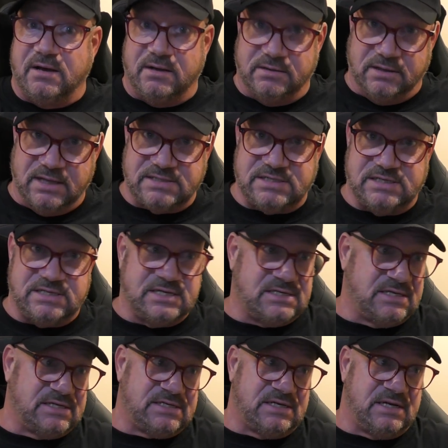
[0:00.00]
Unless he
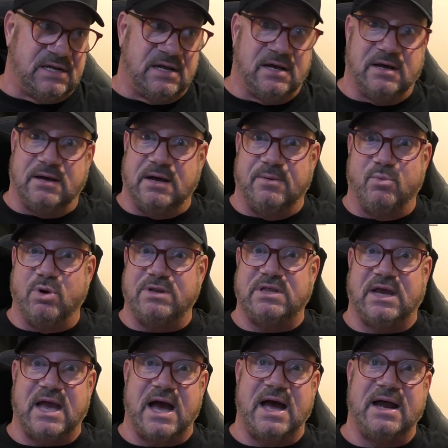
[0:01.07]
says, listen, I'm with
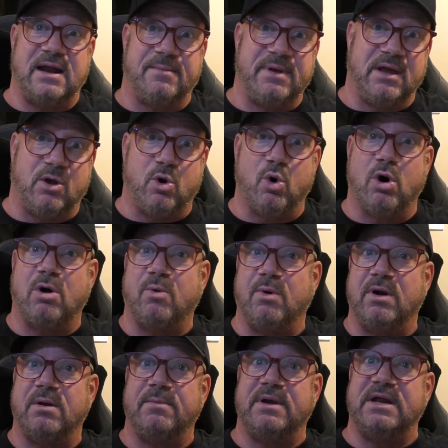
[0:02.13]
the guy and I'm in court
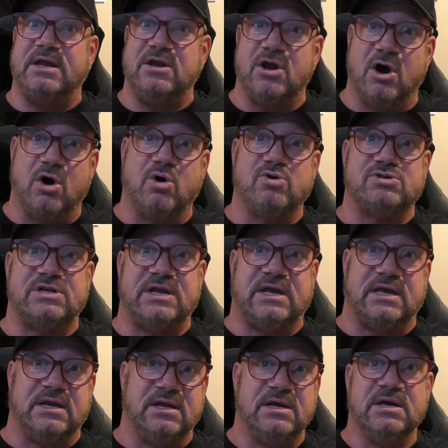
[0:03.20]
with him and he knows and he
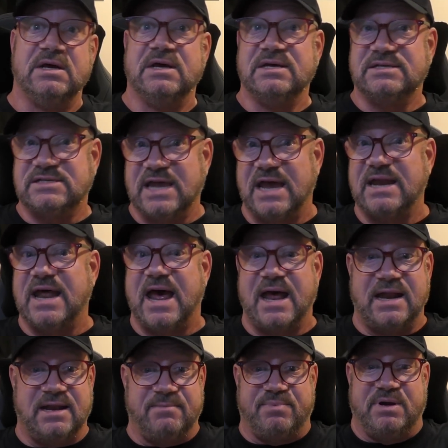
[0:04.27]
can say
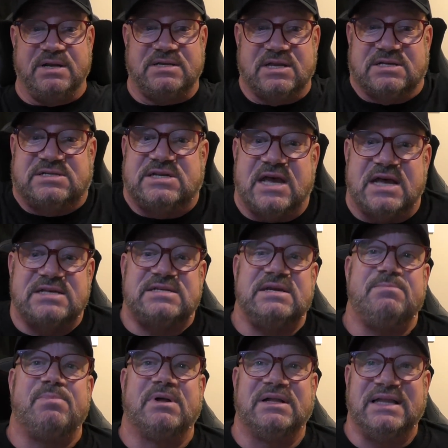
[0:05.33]
that. But it just says
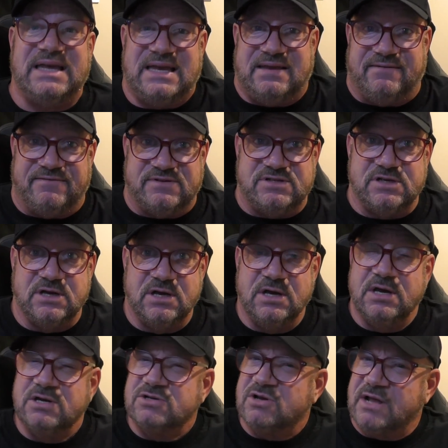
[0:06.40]
he believes.
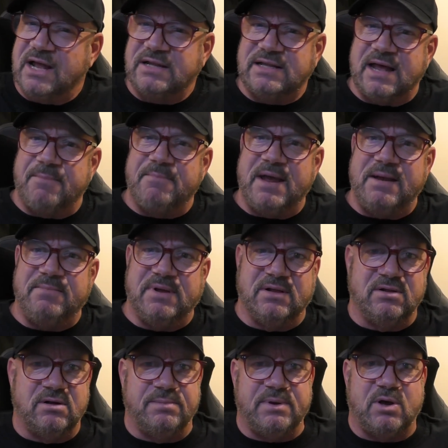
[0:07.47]
So that, that made me a
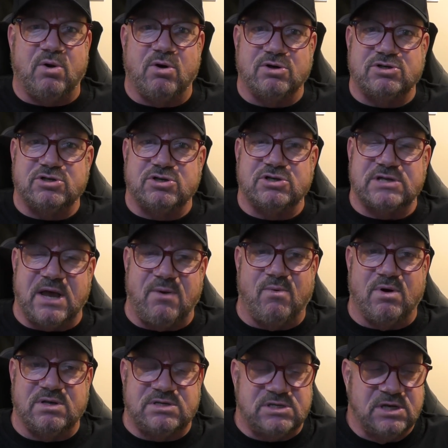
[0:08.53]
little bit cautious because I
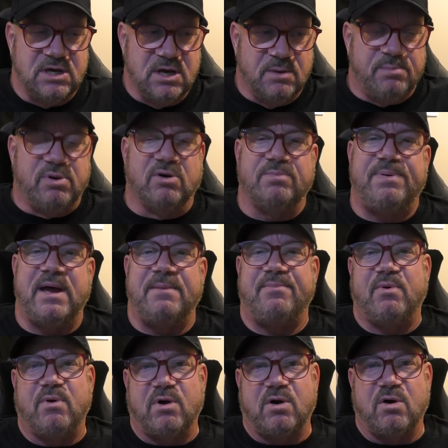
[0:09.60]
once pulled
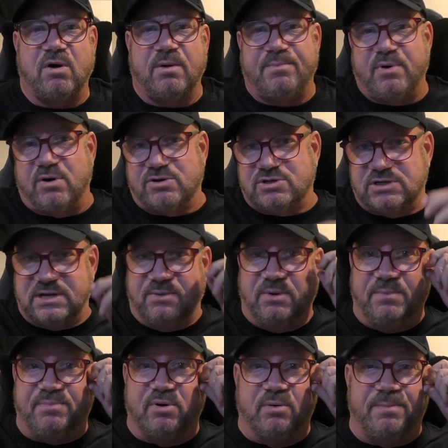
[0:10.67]
paperwork on a person, then
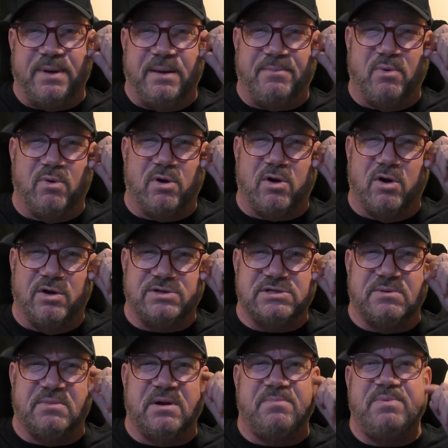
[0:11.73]
we pulled paperwork on
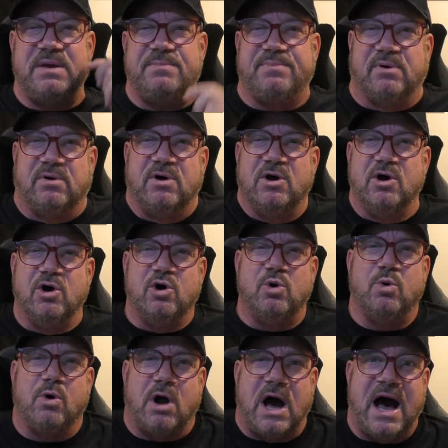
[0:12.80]
some of the people
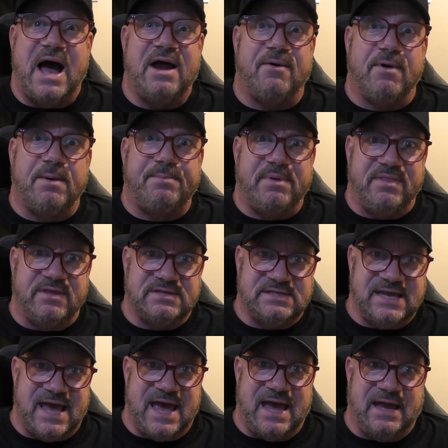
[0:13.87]
who were higher up in this
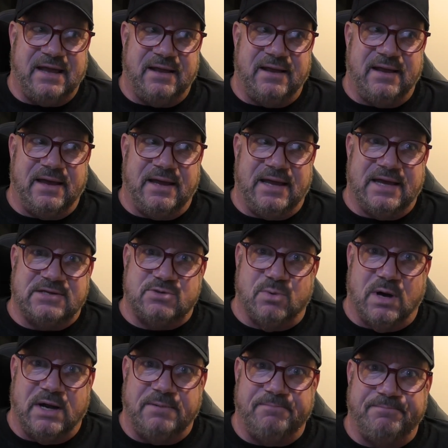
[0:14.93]
gang. And guess
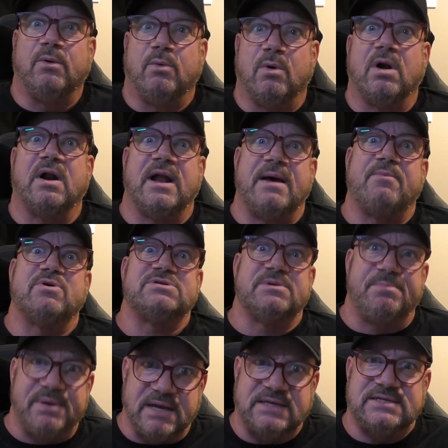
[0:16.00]
what? One of them was a
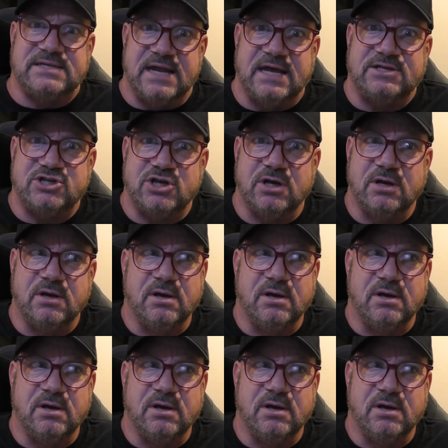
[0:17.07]
big snitch.